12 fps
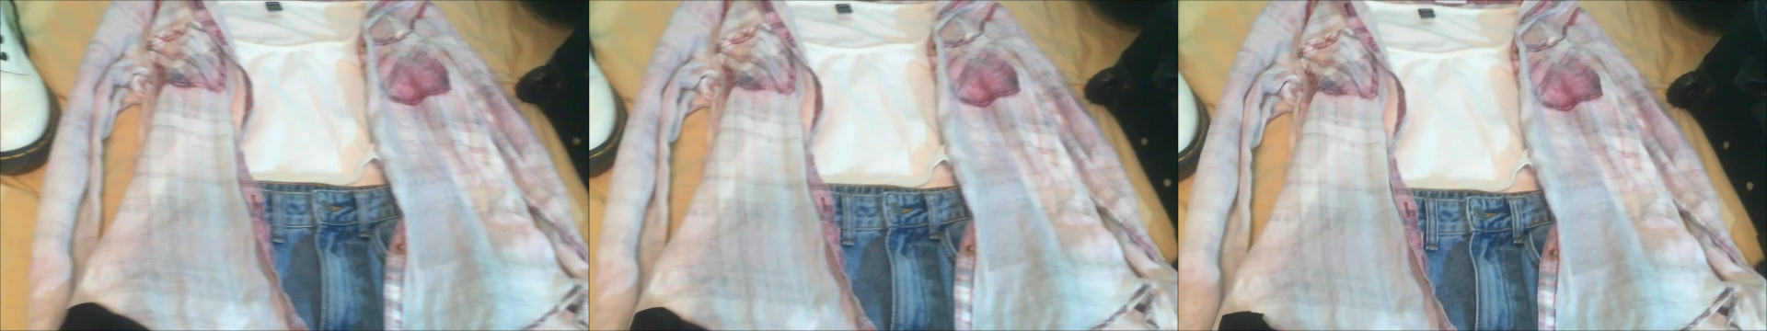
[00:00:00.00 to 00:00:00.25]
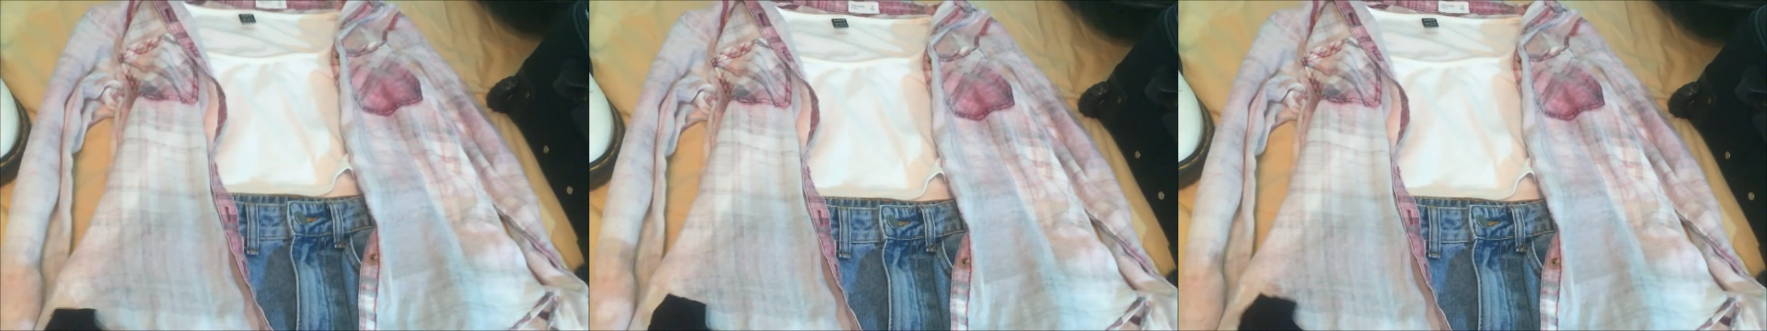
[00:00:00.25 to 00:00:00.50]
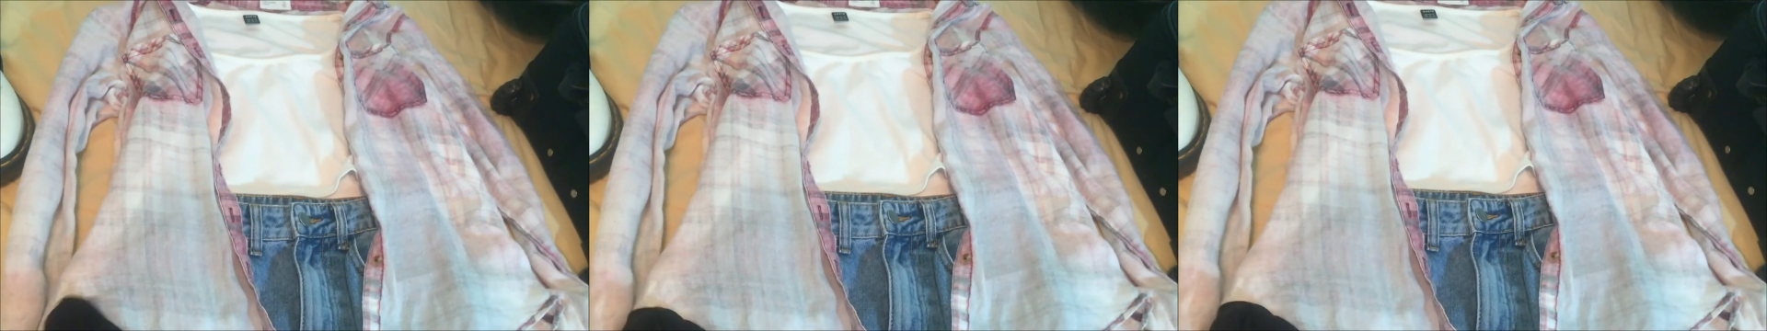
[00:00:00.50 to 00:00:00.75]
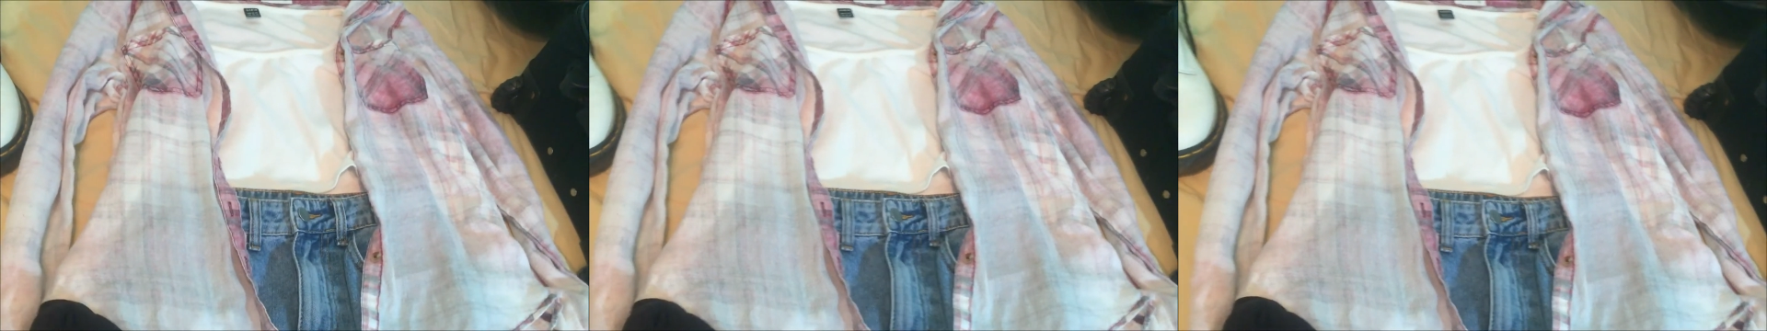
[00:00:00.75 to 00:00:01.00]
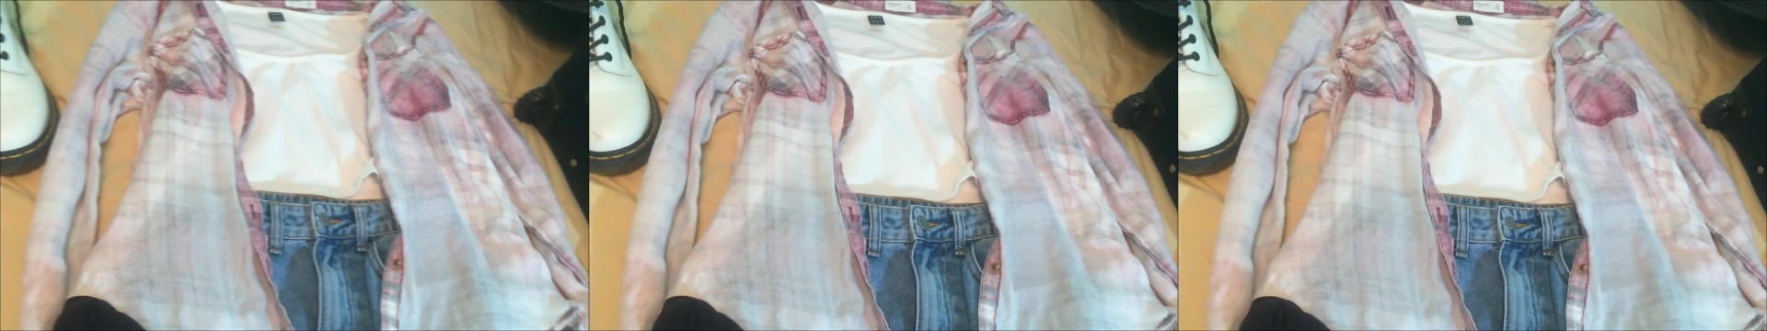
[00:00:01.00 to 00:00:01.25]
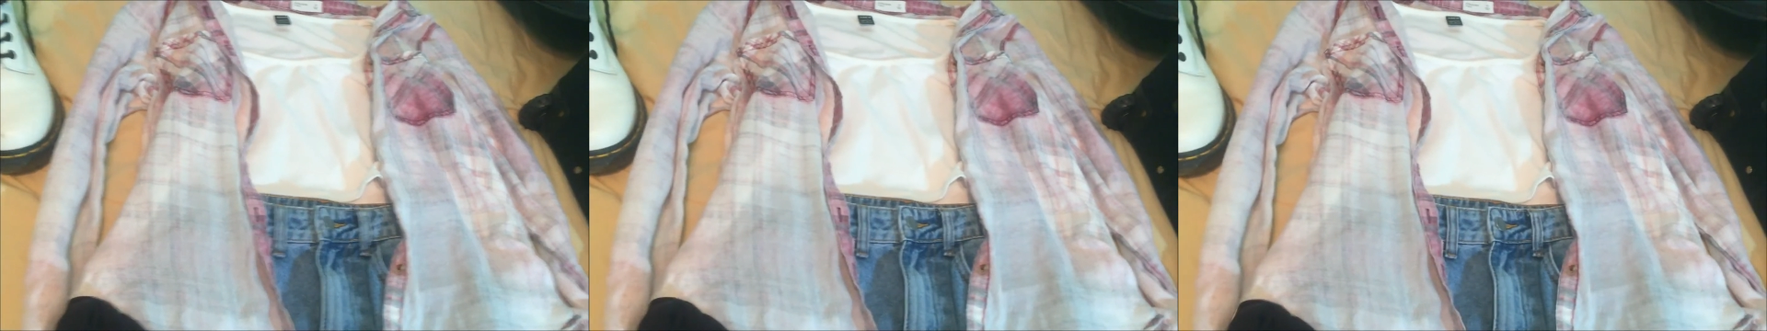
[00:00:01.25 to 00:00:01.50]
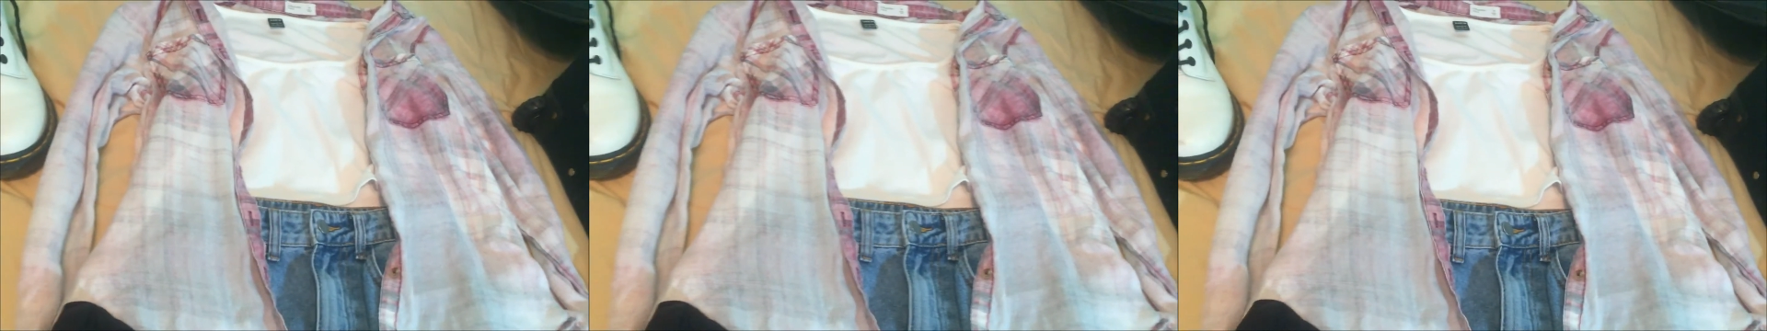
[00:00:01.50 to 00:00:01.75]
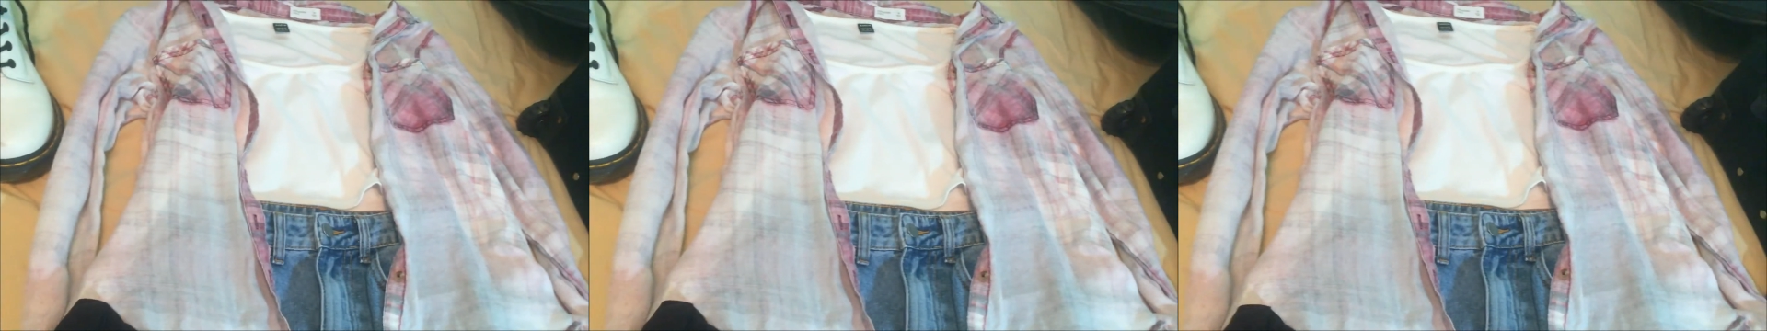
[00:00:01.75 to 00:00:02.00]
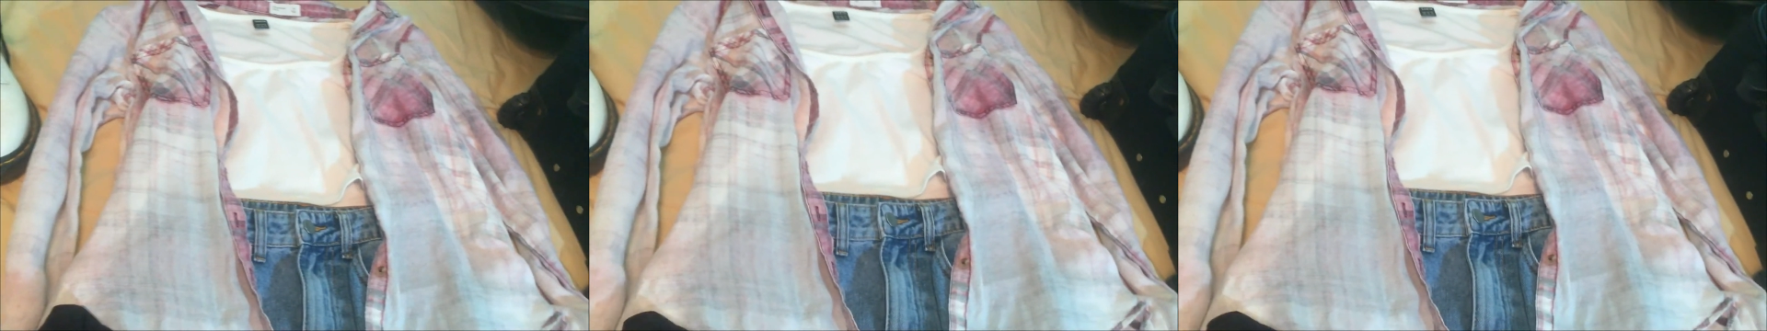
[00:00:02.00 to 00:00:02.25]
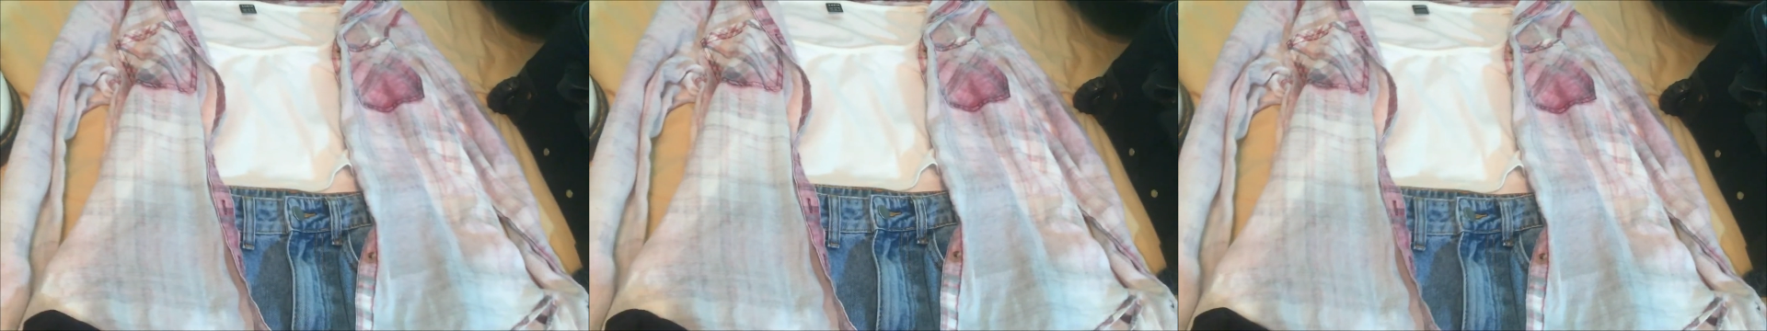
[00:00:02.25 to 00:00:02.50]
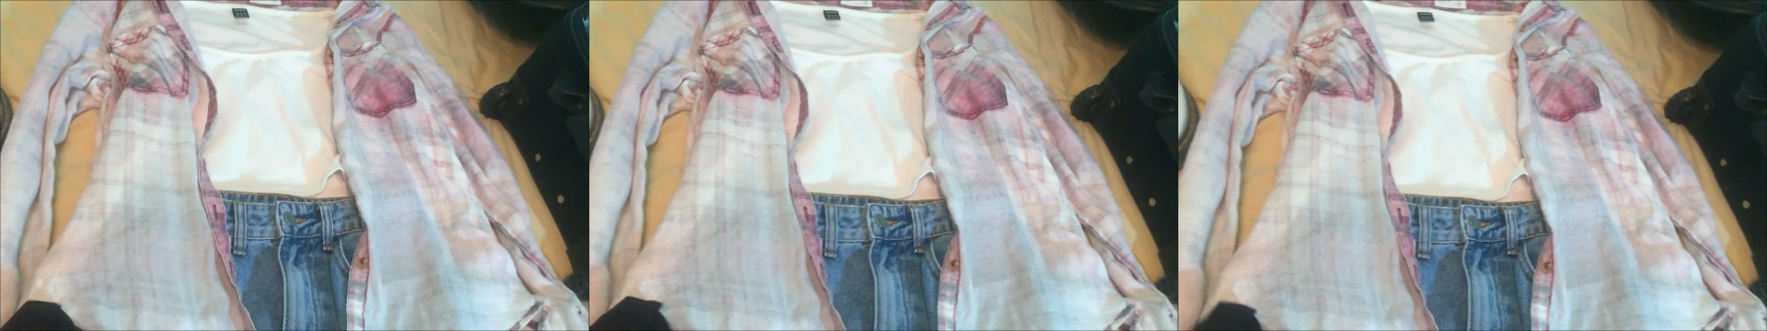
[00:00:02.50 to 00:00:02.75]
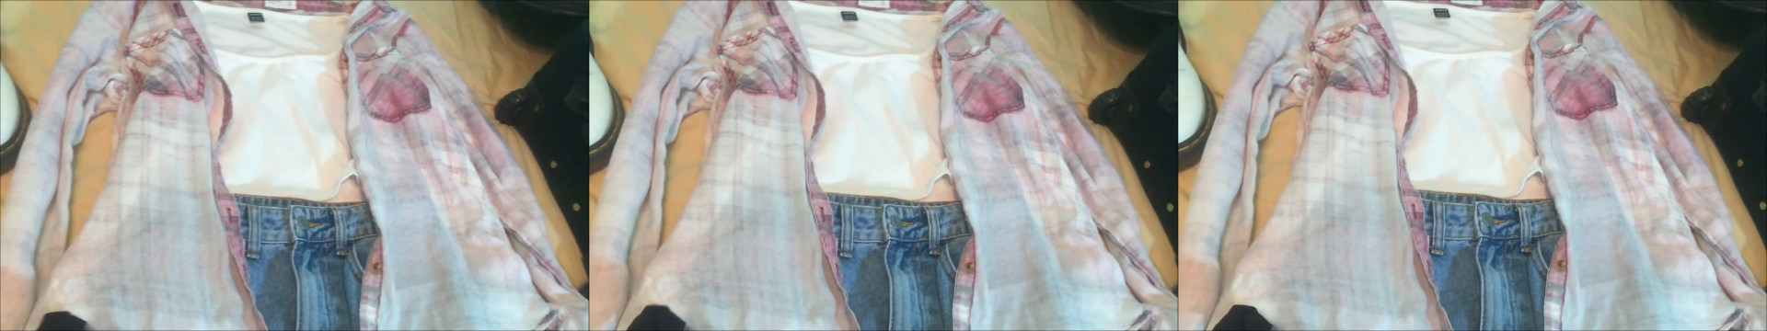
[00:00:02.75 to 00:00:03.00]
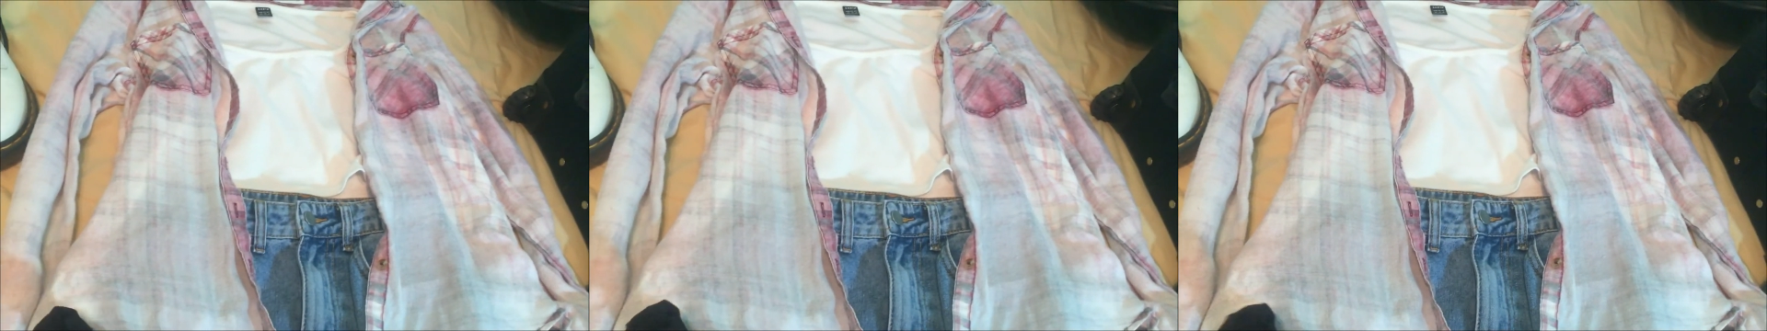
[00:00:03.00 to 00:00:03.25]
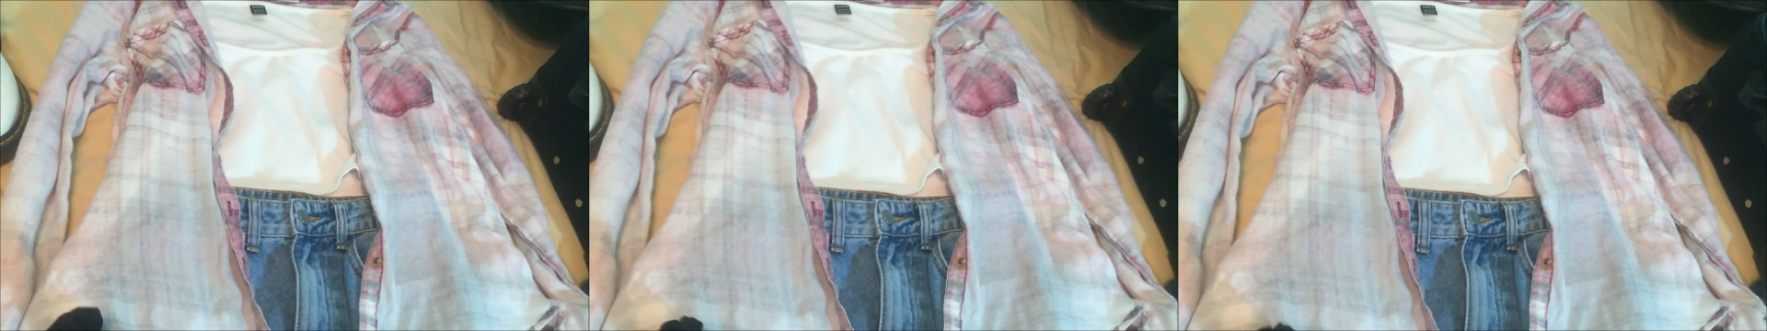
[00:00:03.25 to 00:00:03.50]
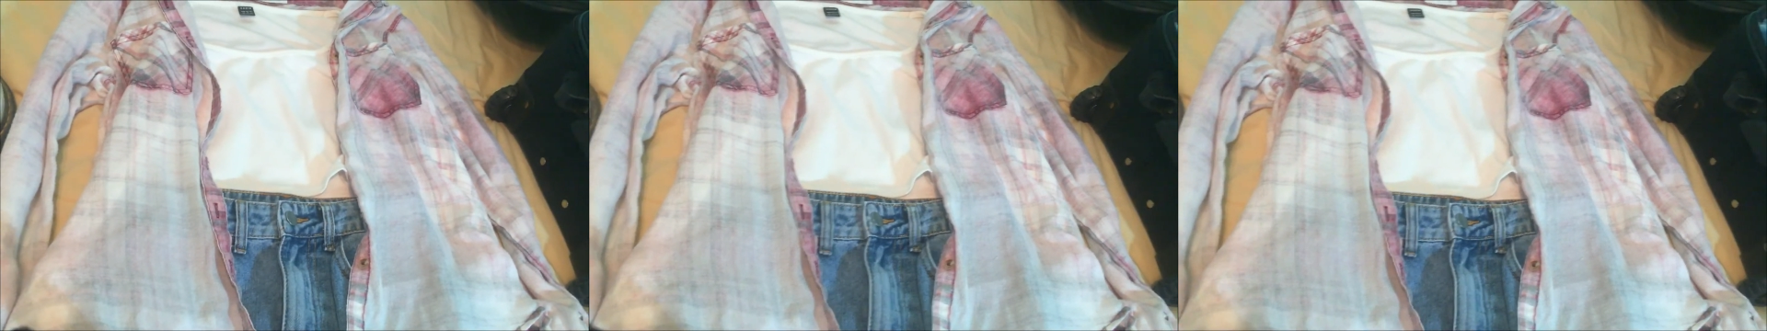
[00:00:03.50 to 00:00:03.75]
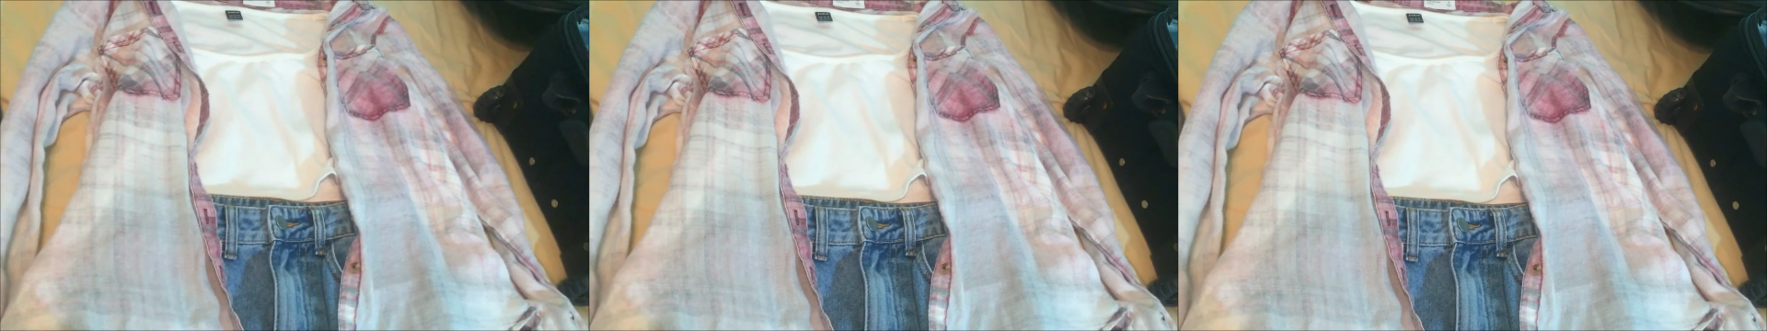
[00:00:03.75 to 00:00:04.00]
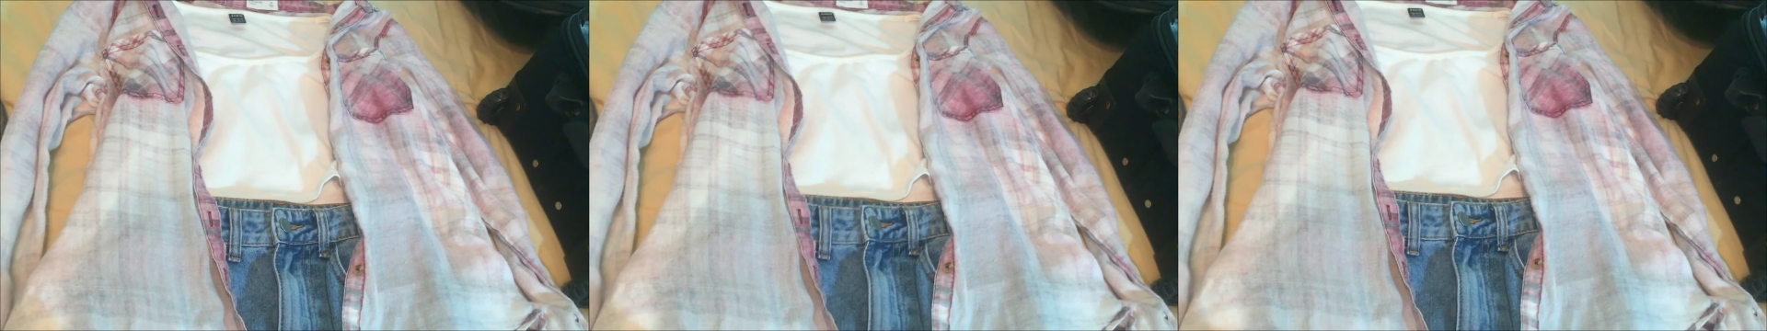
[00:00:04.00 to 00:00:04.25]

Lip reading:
(no speaker visible)